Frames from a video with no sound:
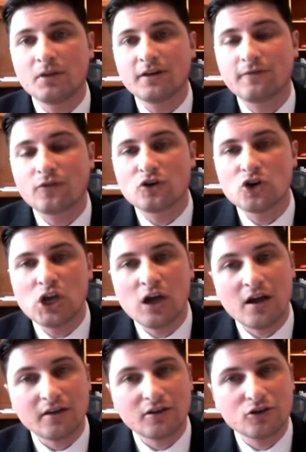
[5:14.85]
but if they're
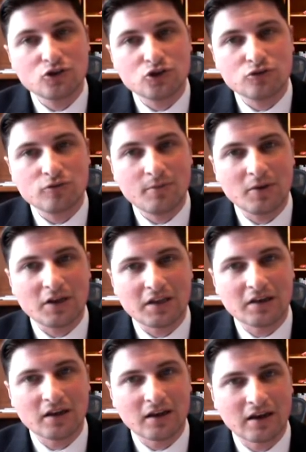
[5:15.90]
not
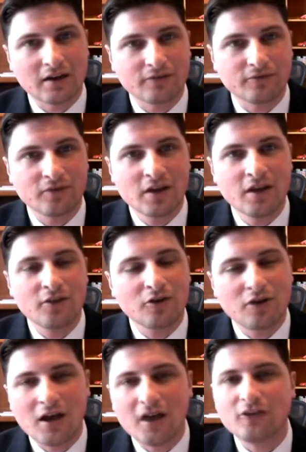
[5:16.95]
contributing enough,
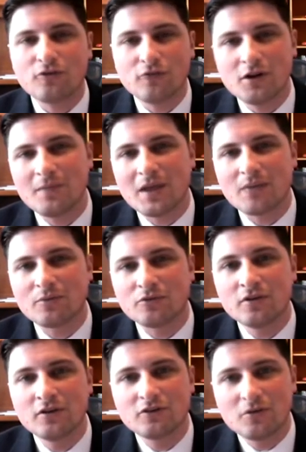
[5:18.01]
they're not going to be
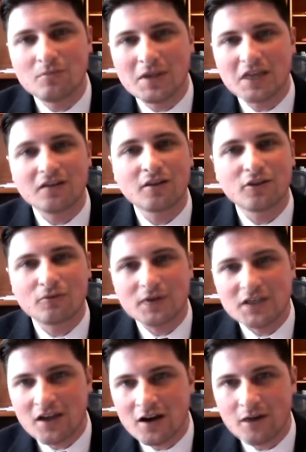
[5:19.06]
able to meet their
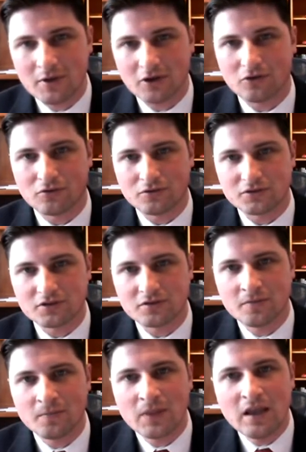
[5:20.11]
retirement
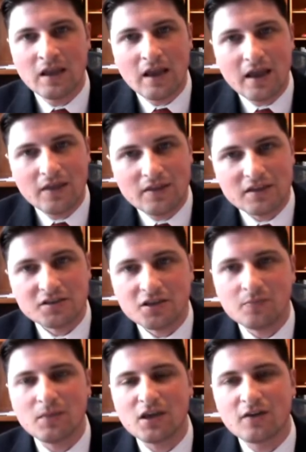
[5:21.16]
goals. And this
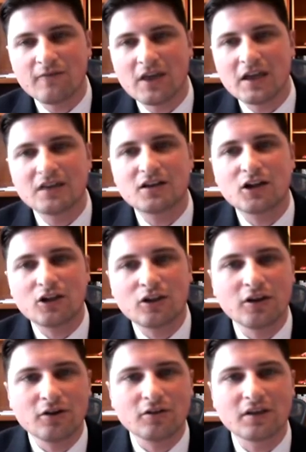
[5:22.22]
can be conveyed
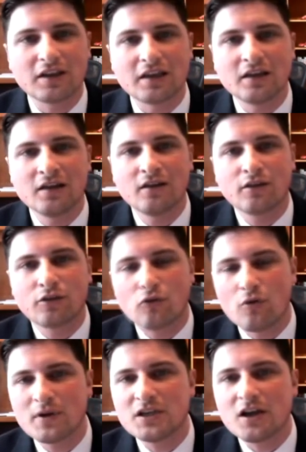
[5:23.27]
clearly
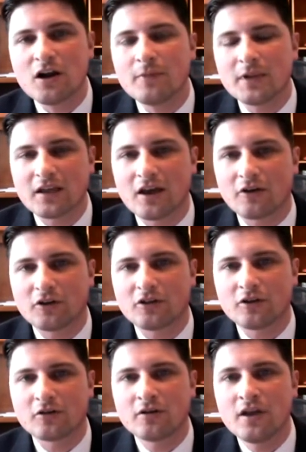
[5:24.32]
through a retirement
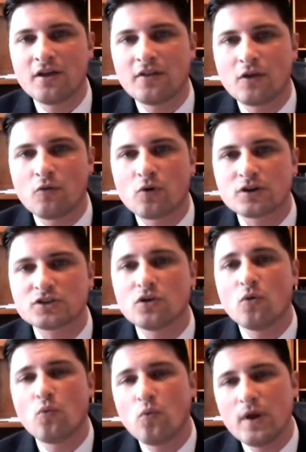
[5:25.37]
calculator that
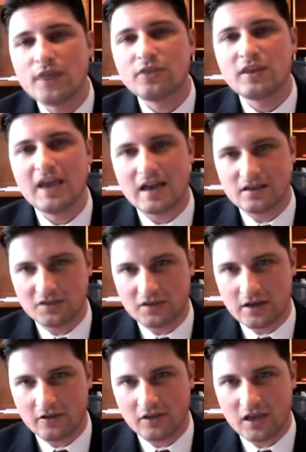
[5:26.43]
works with the
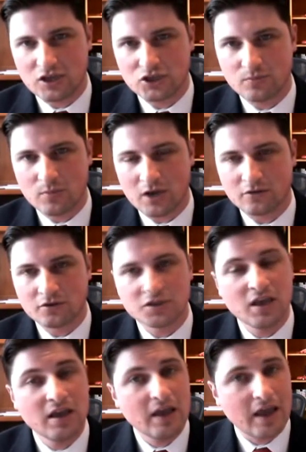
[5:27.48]
asset allocation
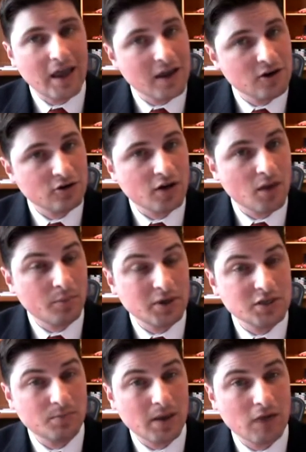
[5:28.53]
models and your
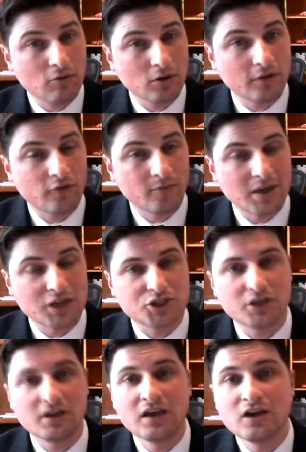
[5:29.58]
company's payroll
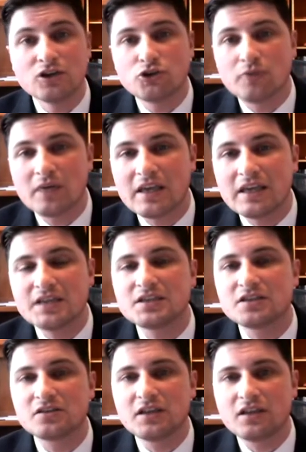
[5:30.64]
information to
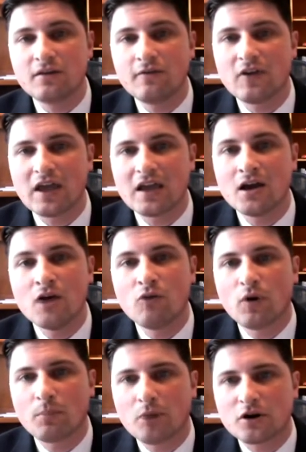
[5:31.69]
easily convey
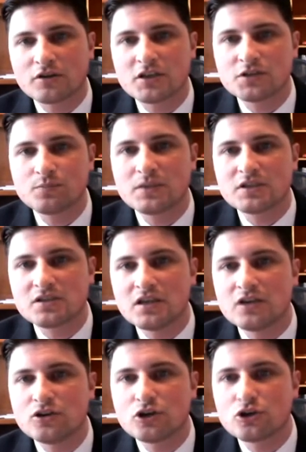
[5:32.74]
what participants
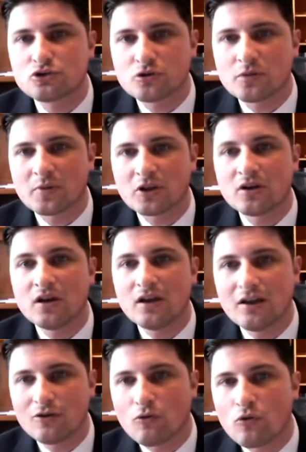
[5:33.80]
need to contribute
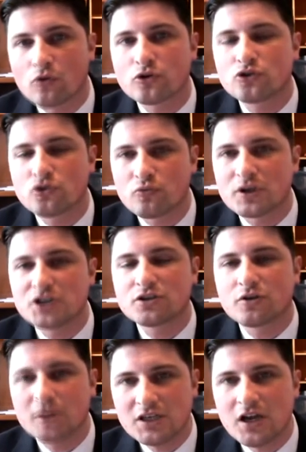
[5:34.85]
in order to reach
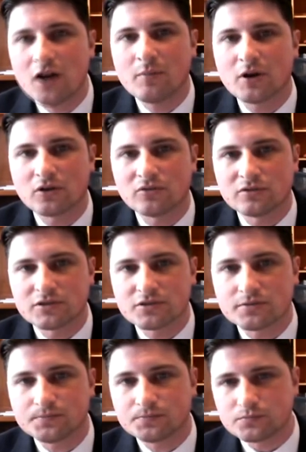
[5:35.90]
their retirement
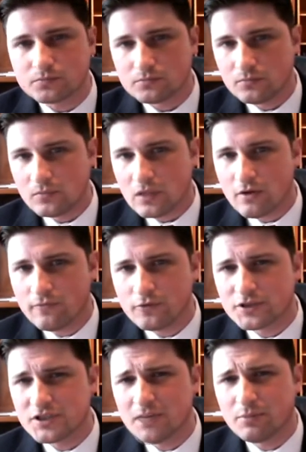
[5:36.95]
goals.
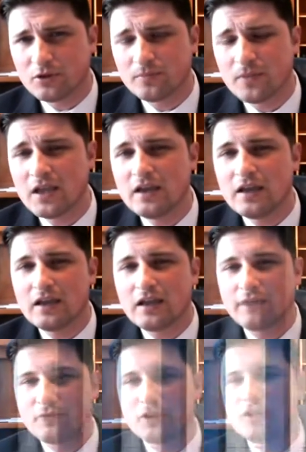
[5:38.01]
For example, if